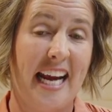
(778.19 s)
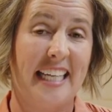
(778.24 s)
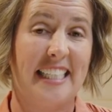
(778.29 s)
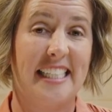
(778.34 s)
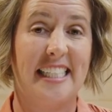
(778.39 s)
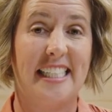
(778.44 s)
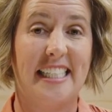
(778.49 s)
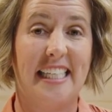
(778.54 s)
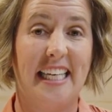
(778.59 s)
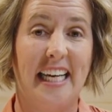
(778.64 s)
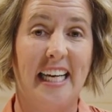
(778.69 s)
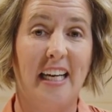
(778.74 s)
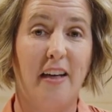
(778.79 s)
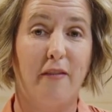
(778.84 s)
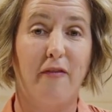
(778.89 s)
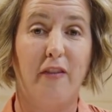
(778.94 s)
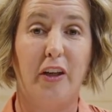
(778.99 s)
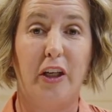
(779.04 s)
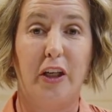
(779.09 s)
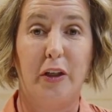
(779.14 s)
and see
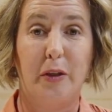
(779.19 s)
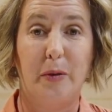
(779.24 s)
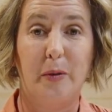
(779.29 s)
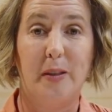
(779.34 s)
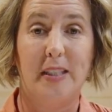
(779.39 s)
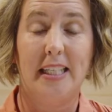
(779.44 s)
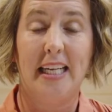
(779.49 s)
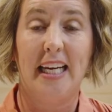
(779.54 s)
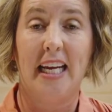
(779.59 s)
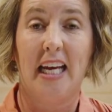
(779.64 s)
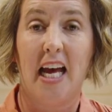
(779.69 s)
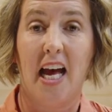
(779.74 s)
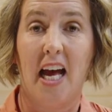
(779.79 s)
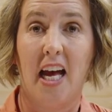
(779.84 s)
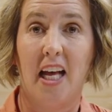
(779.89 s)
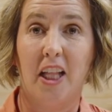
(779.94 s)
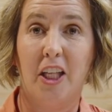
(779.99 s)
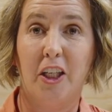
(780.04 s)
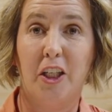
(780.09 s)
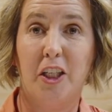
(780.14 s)
if you see
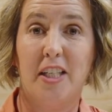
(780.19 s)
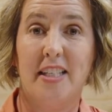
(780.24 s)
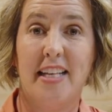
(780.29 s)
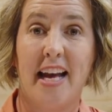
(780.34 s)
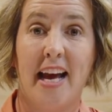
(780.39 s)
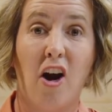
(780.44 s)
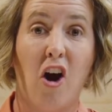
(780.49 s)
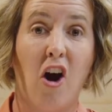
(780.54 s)
colors that